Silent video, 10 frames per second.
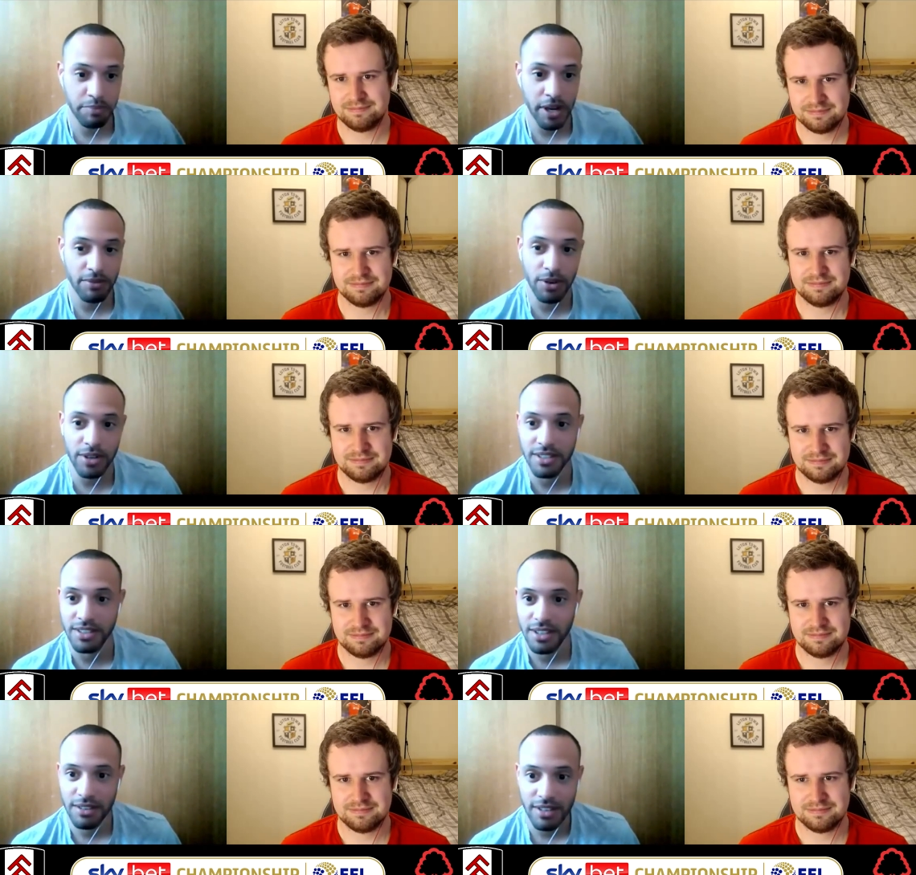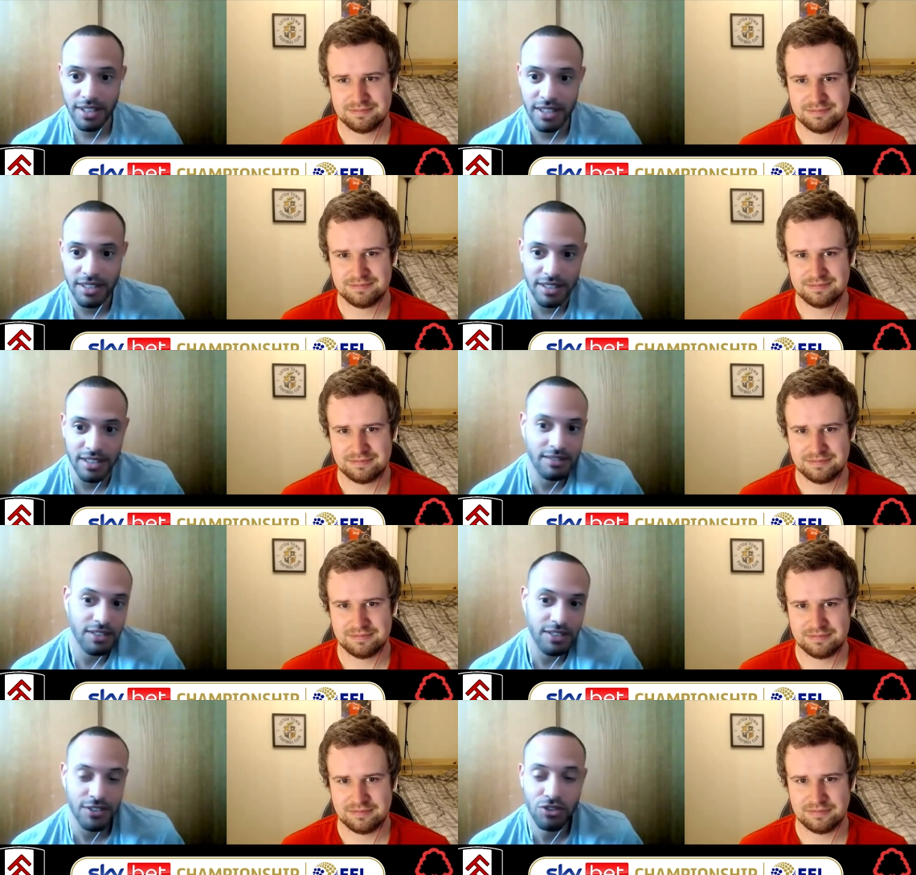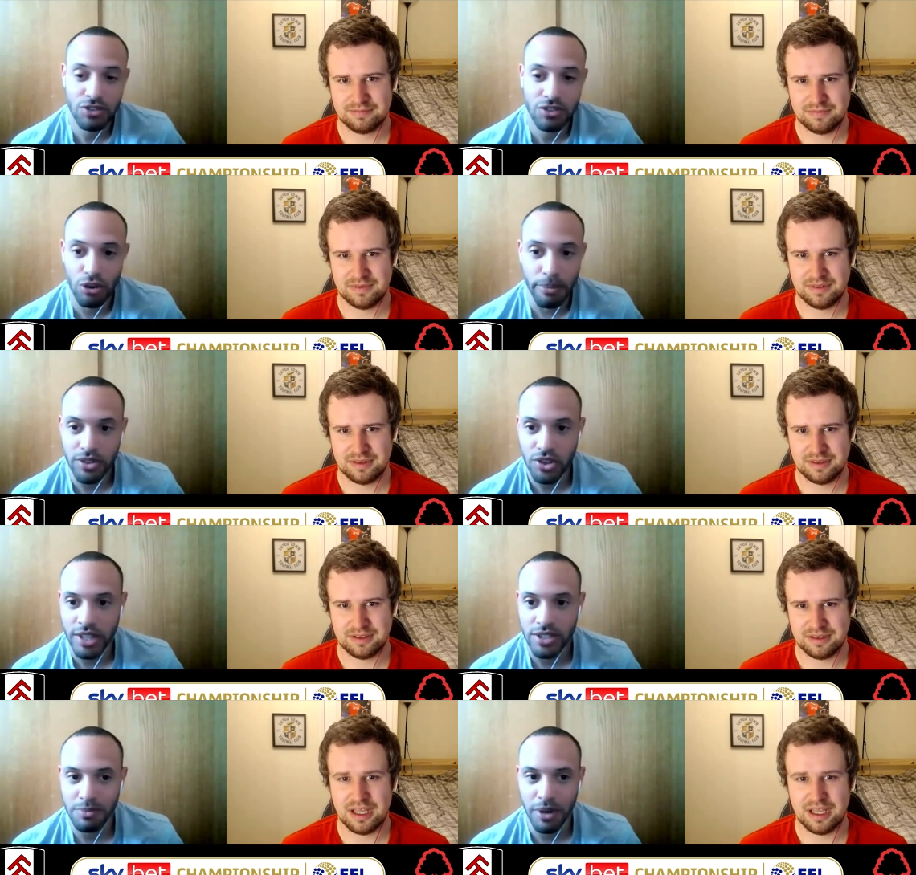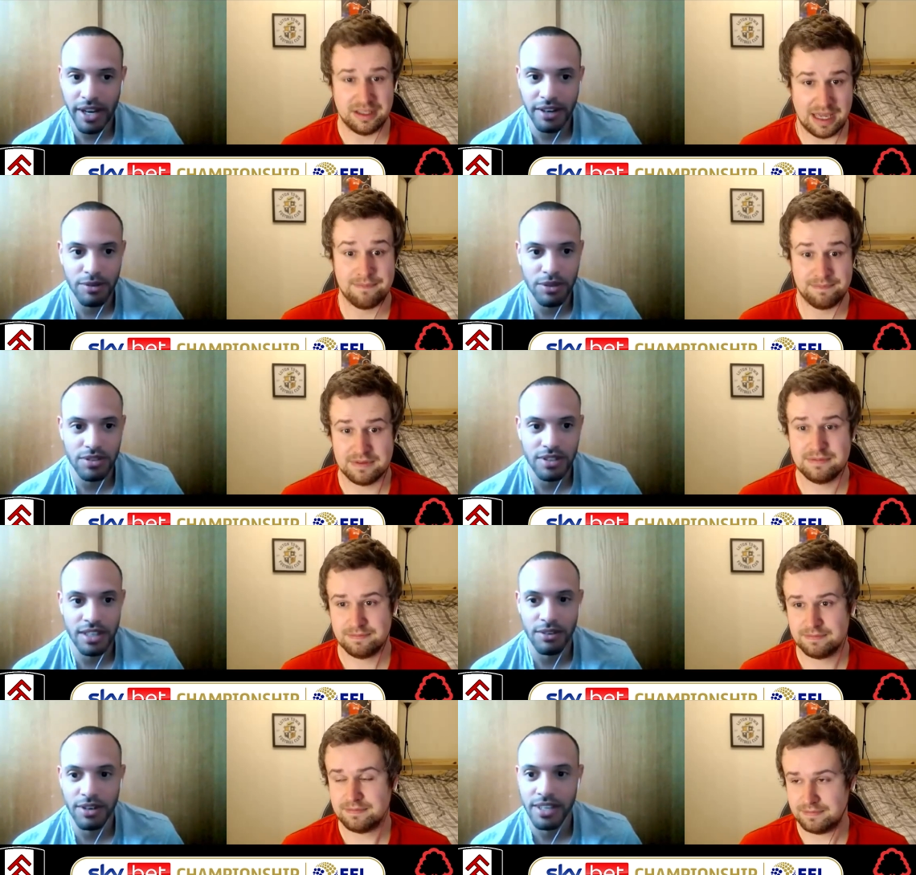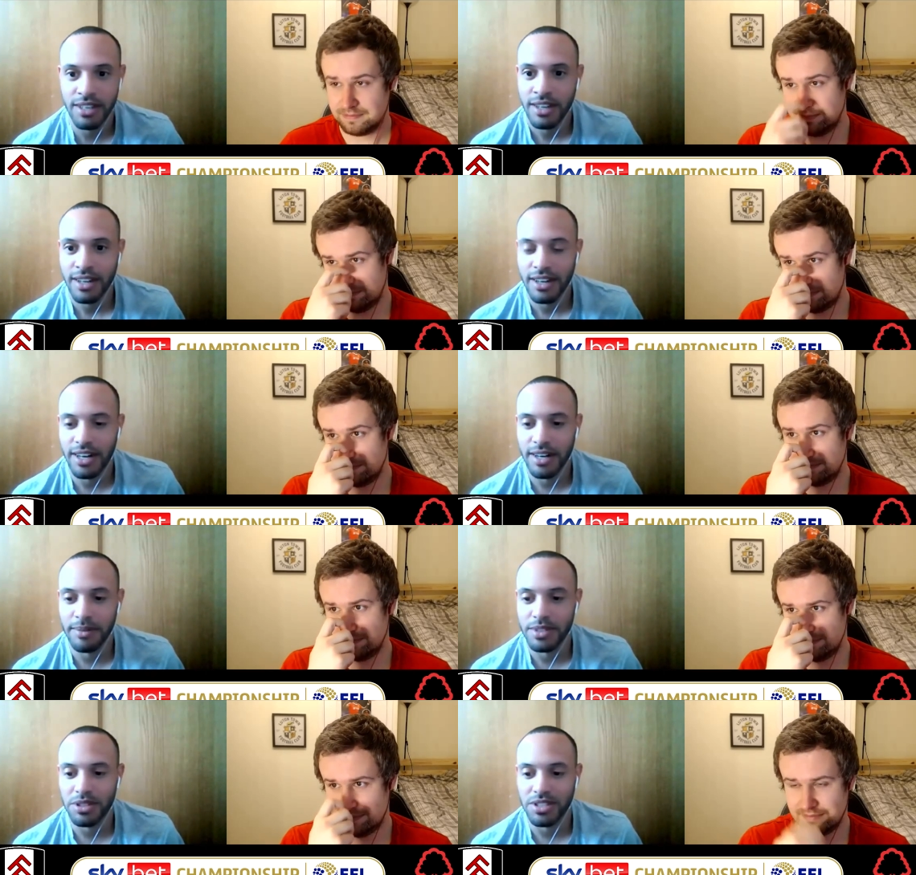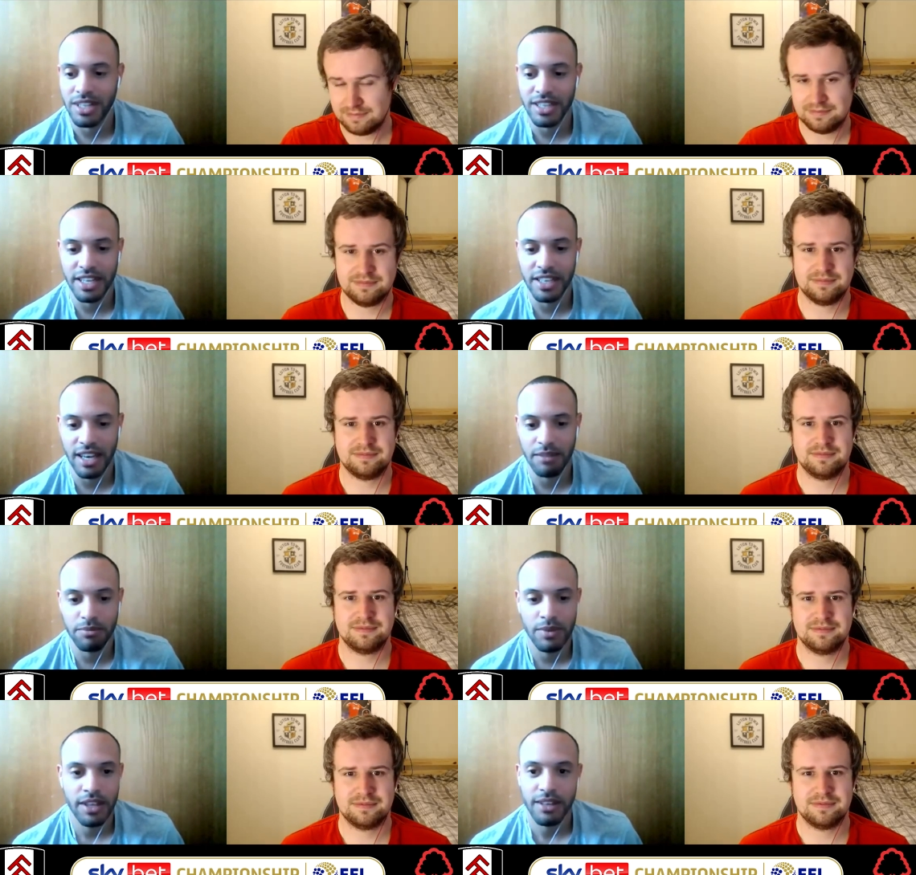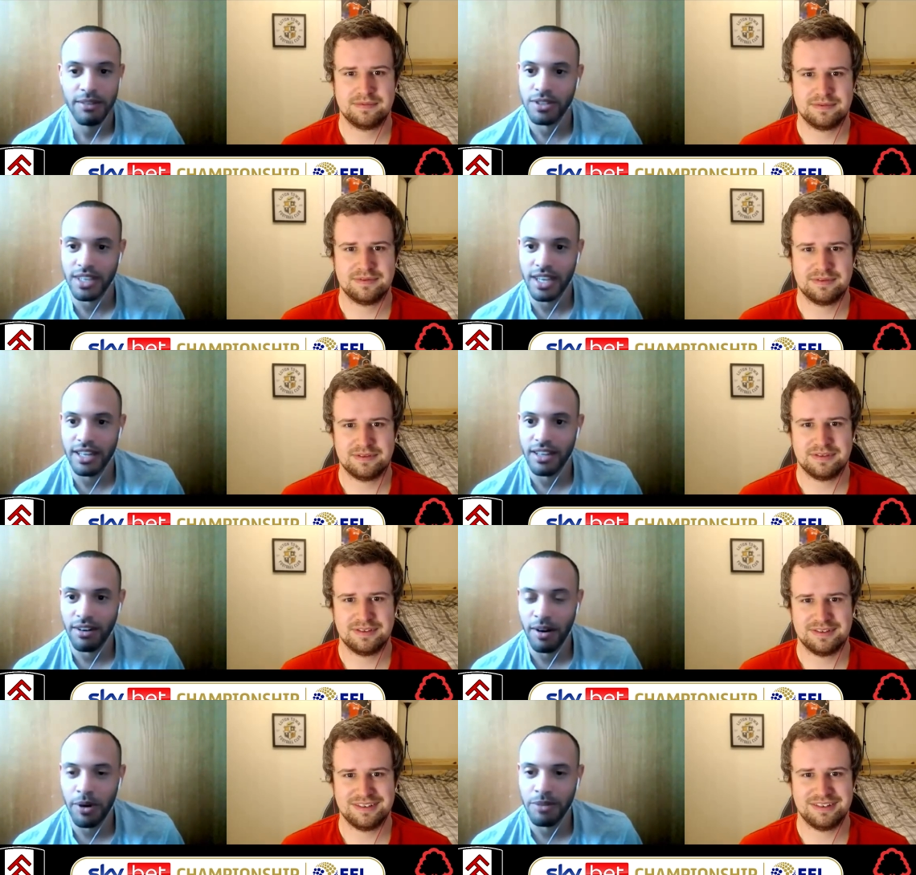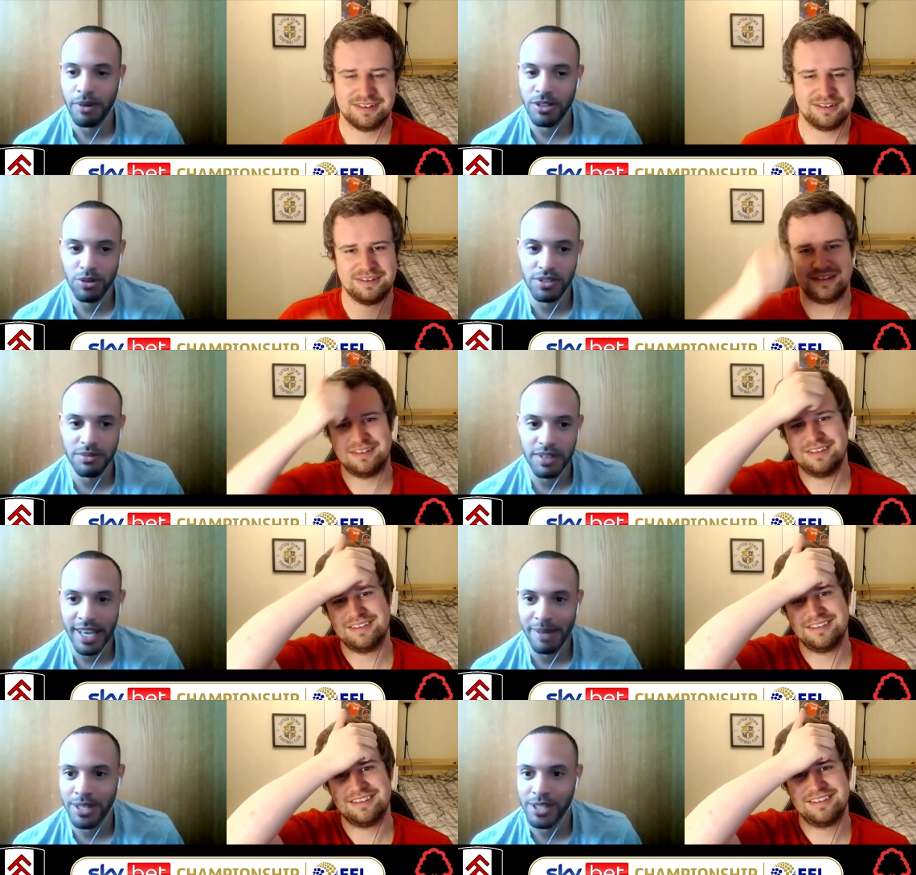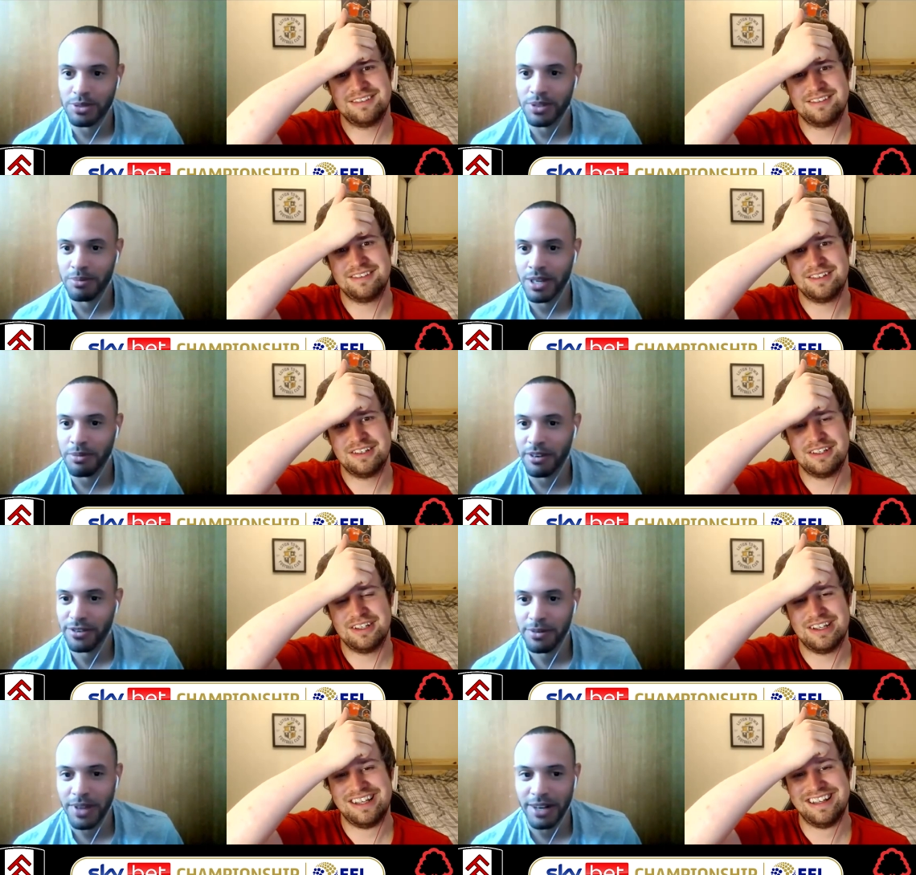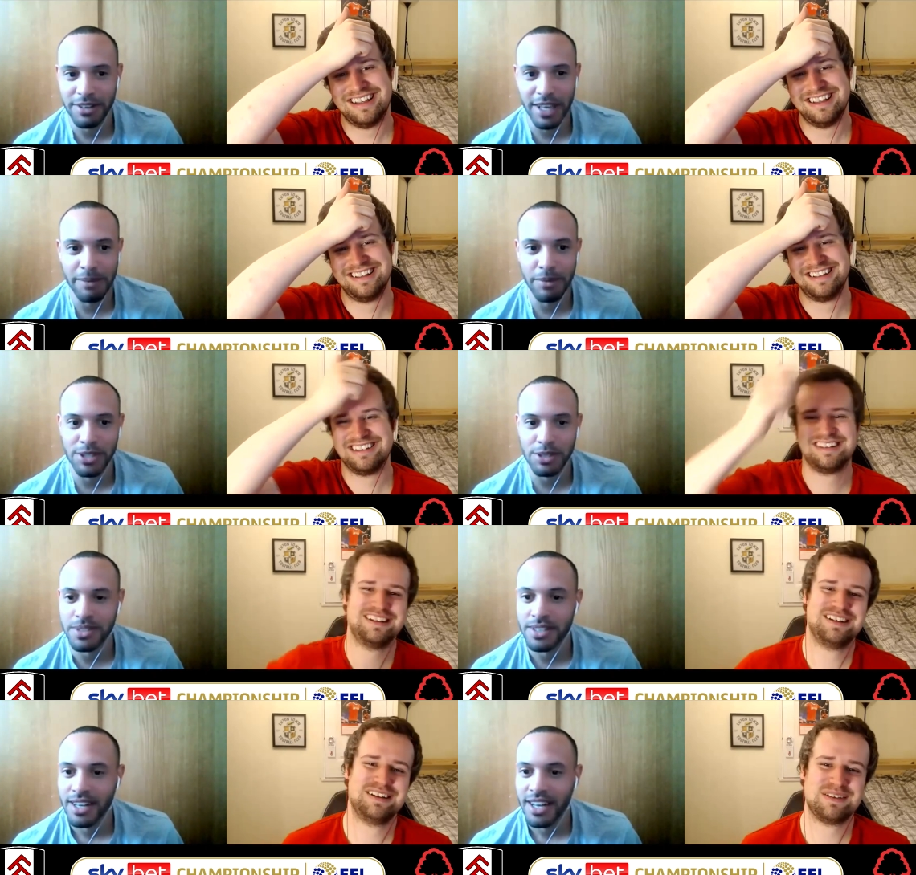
Speaker 1: But what can you do? Really, it's it's a stupid challenge by Harry Wilson anyway, um, especially that late in the game. Once again, I moan about Swansea with game management. I'm going to moan about Fulham now with game management.